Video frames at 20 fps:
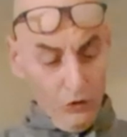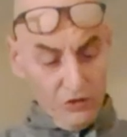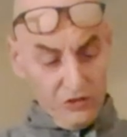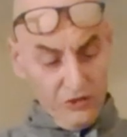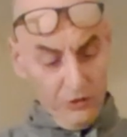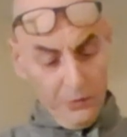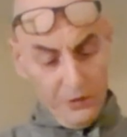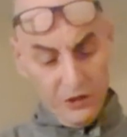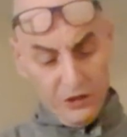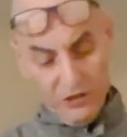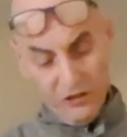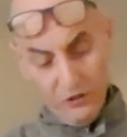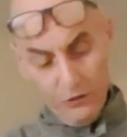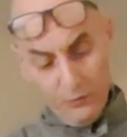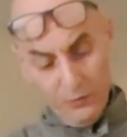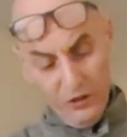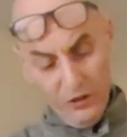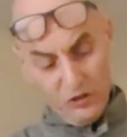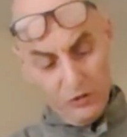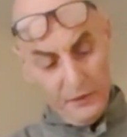so we could do
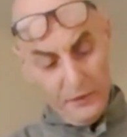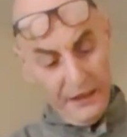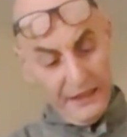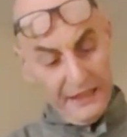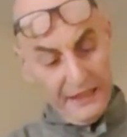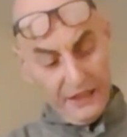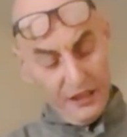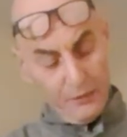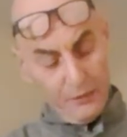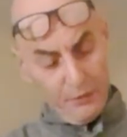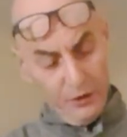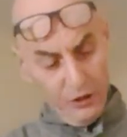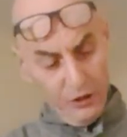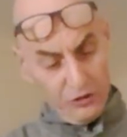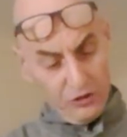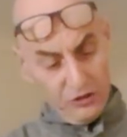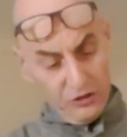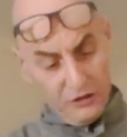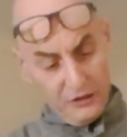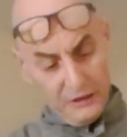possibly a lidded
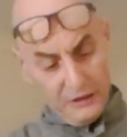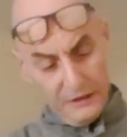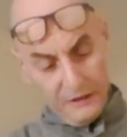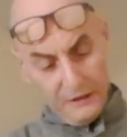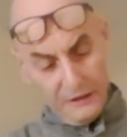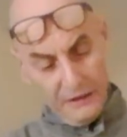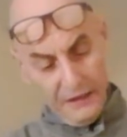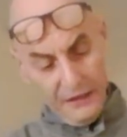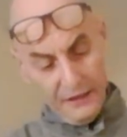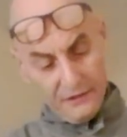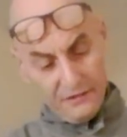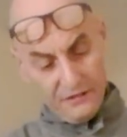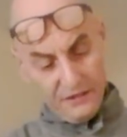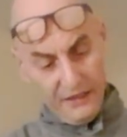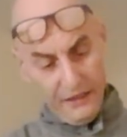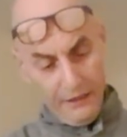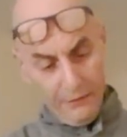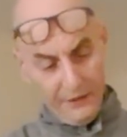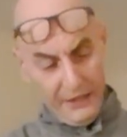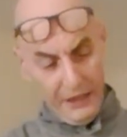pot and see
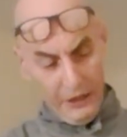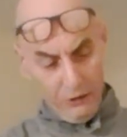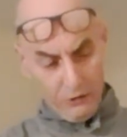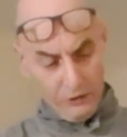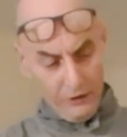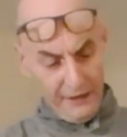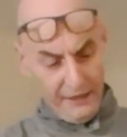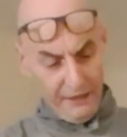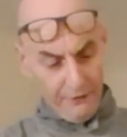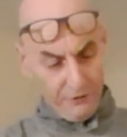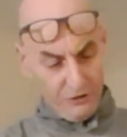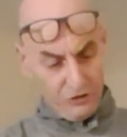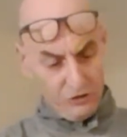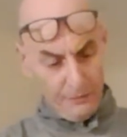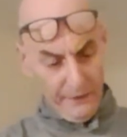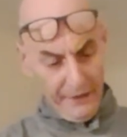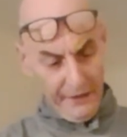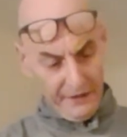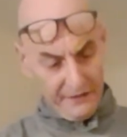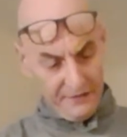how we get on in that
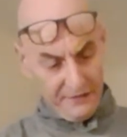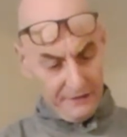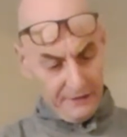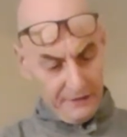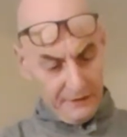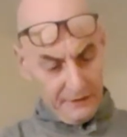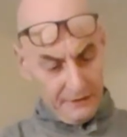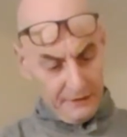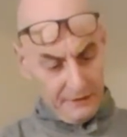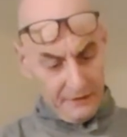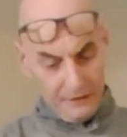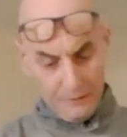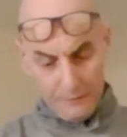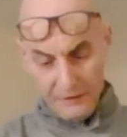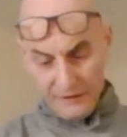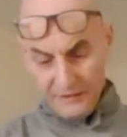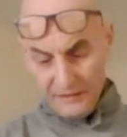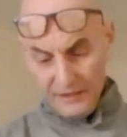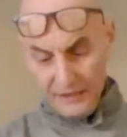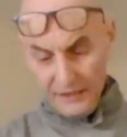respect.
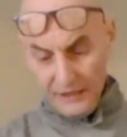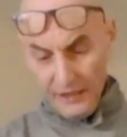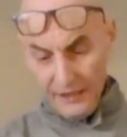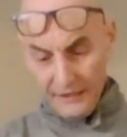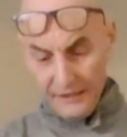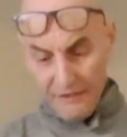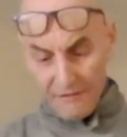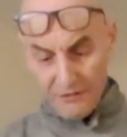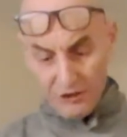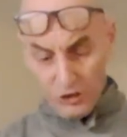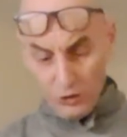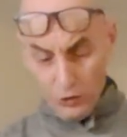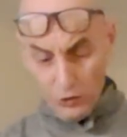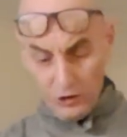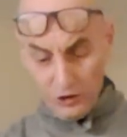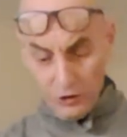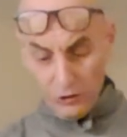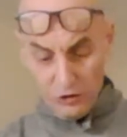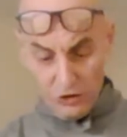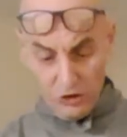But I never joined
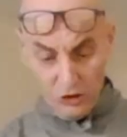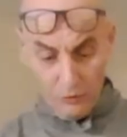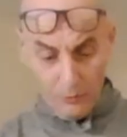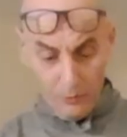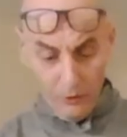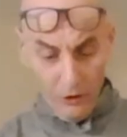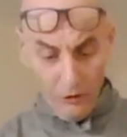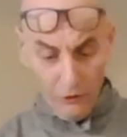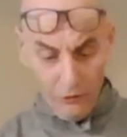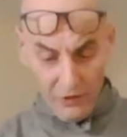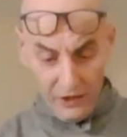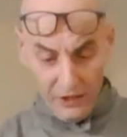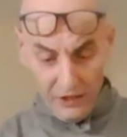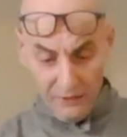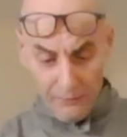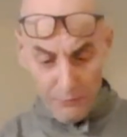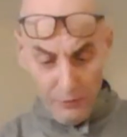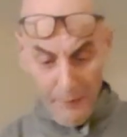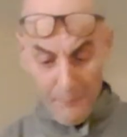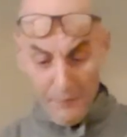YouTube on
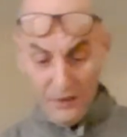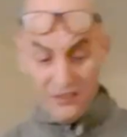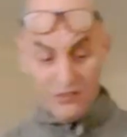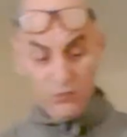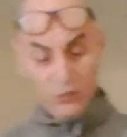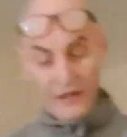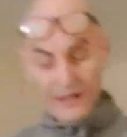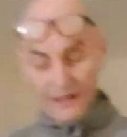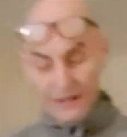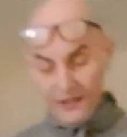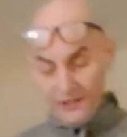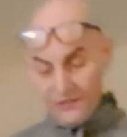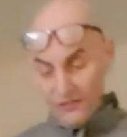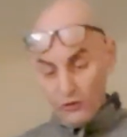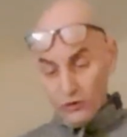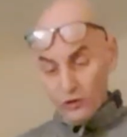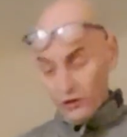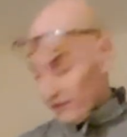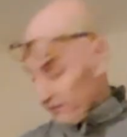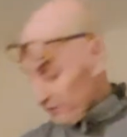the premise where I
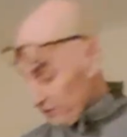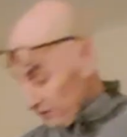thought I'd